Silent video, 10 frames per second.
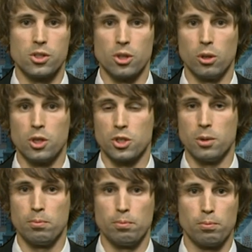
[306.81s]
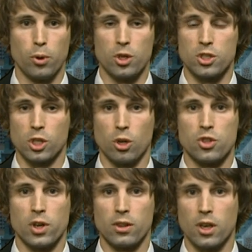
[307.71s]
So literally purchase a
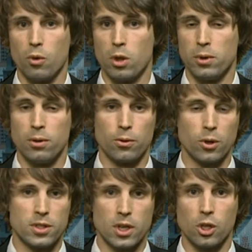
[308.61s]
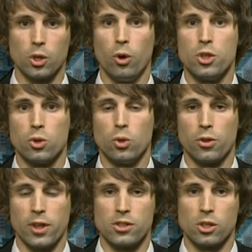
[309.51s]
contract there, whether it be for 10 coins or
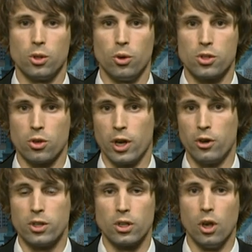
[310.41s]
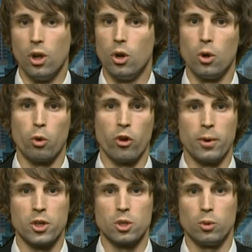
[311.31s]
1,000 coins or 100,
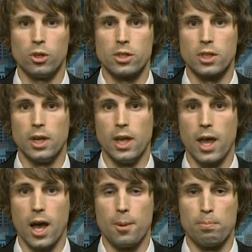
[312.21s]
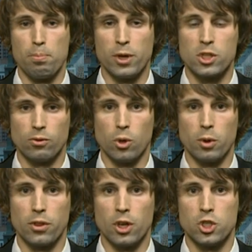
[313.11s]
whatever amount you want. Um, best of all,
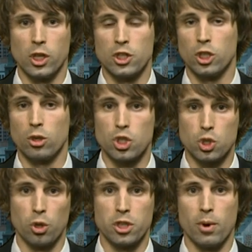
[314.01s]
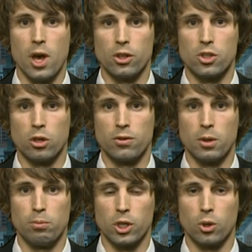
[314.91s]
with us, you can actually go short the market. So if
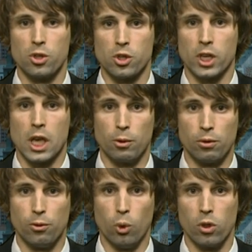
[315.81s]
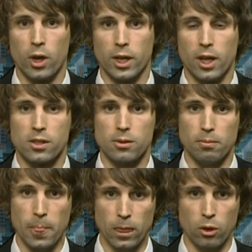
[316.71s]
you think Bitcoin is going to keep on falling like it has
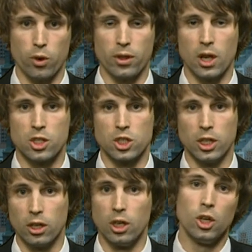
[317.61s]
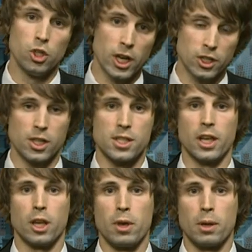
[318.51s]
throughout last year, you actually
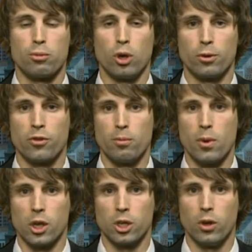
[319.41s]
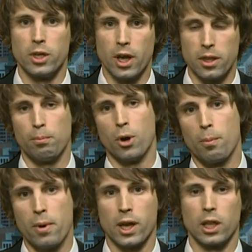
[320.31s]
sell it and make profit off the market going down, then
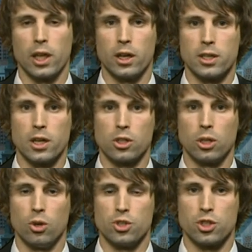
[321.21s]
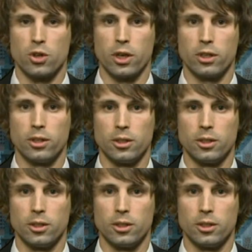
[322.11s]
buy it back at a later date to close your trade.